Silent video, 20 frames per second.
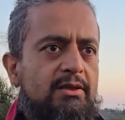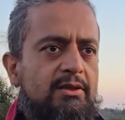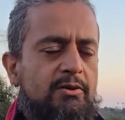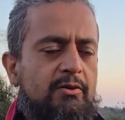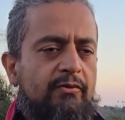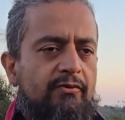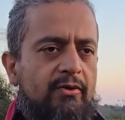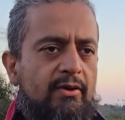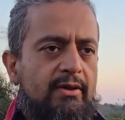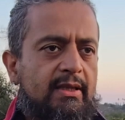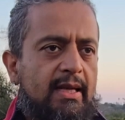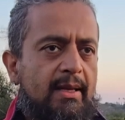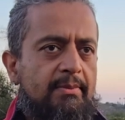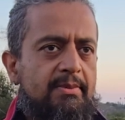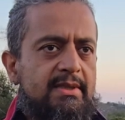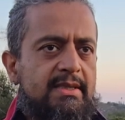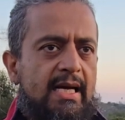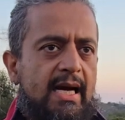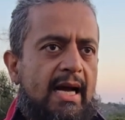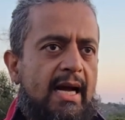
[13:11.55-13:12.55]
So for
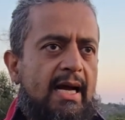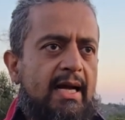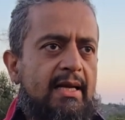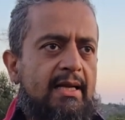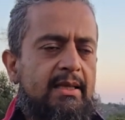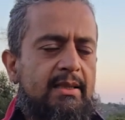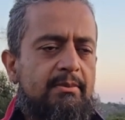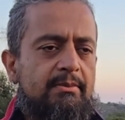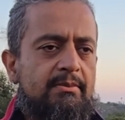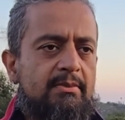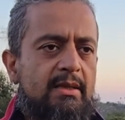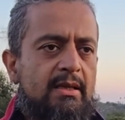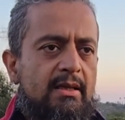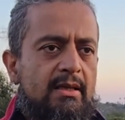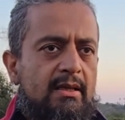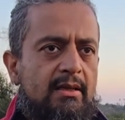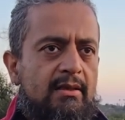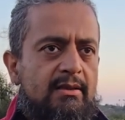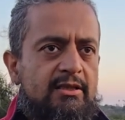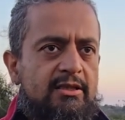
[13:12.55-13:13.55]
them, time,
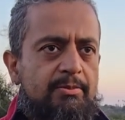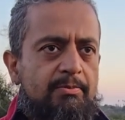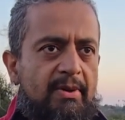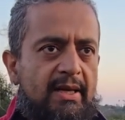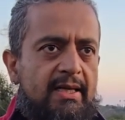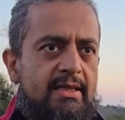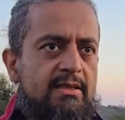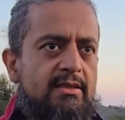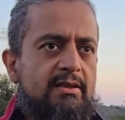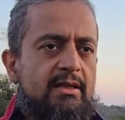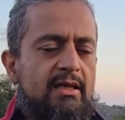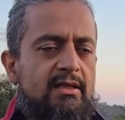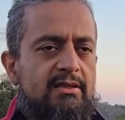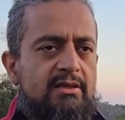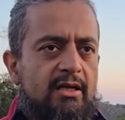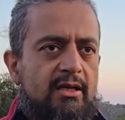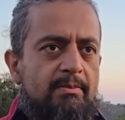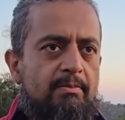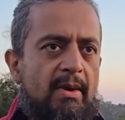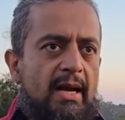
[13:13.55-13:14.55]
space does
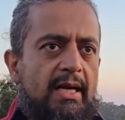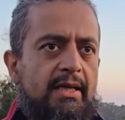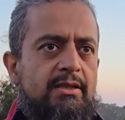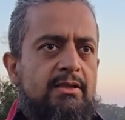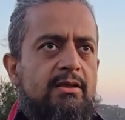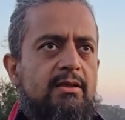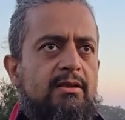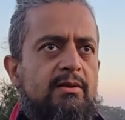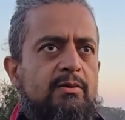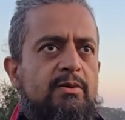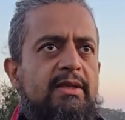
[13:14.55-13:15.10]
not matter.